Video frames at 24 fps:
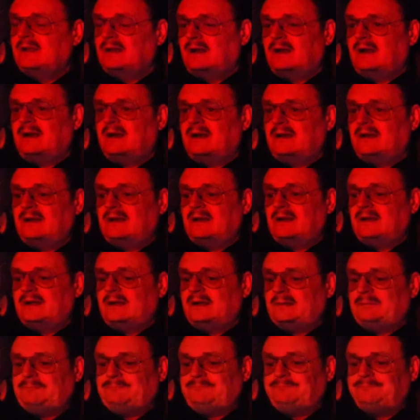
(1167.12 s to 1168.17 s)

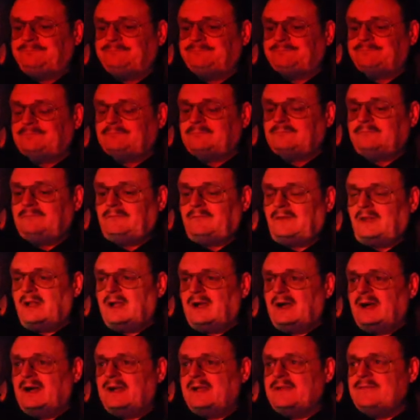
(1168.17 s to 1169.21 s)

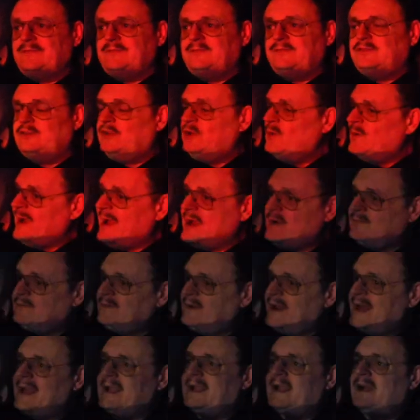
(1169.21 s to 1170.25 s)
I do have
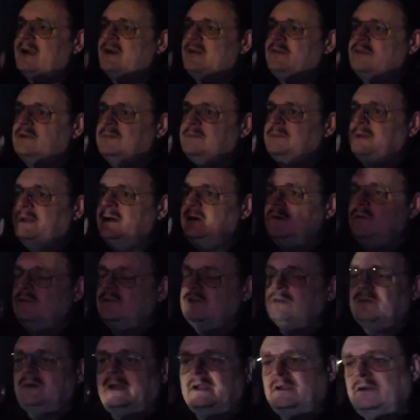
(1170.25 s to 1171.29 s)
Lego to build,
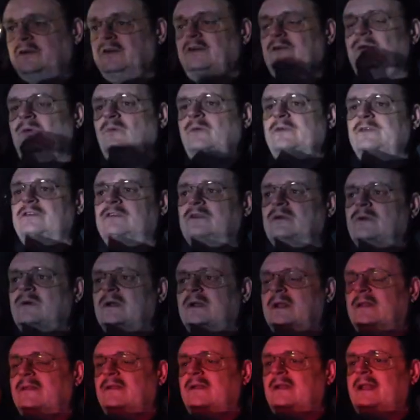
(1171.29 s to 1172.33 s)
so I could always do
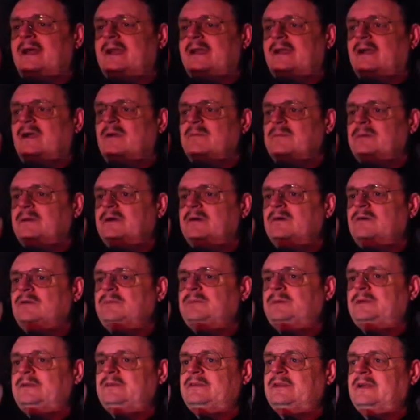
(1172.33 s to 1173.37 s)
another Lego build.
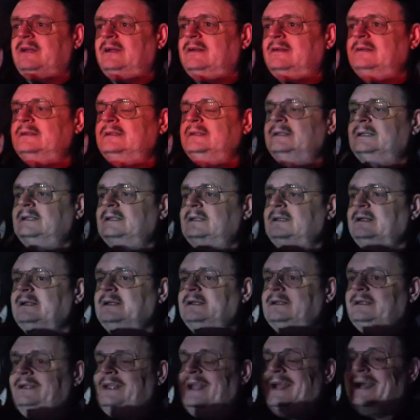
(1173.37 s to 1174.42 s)
But
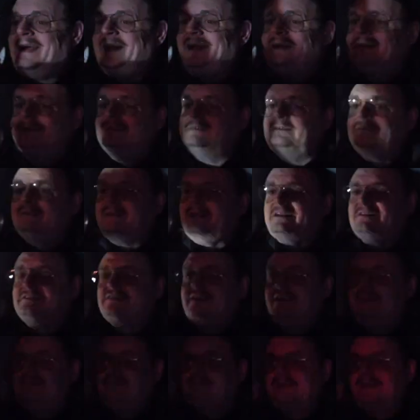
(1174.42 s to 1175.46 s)
yeah, that's
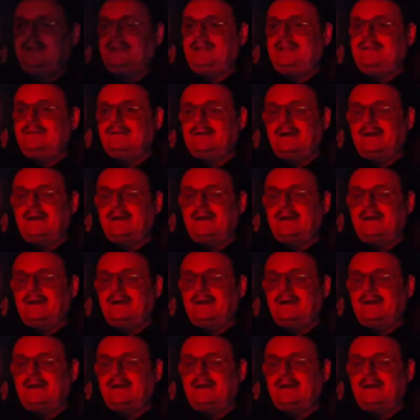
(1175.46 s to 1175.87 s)
it really.